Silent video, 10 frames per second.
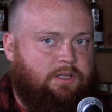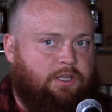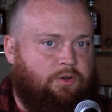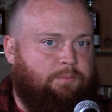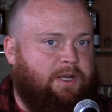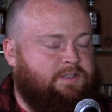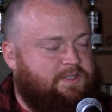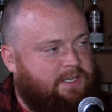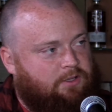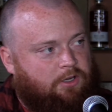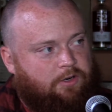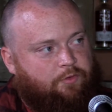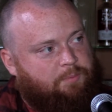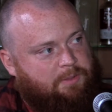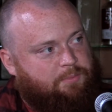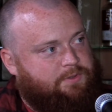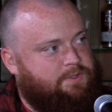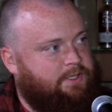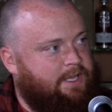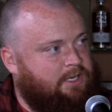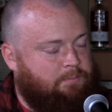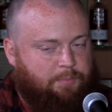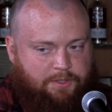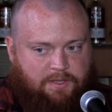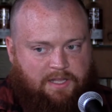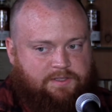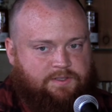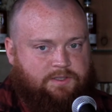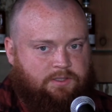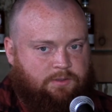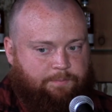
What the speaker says: It might take longer for people to get it, but it's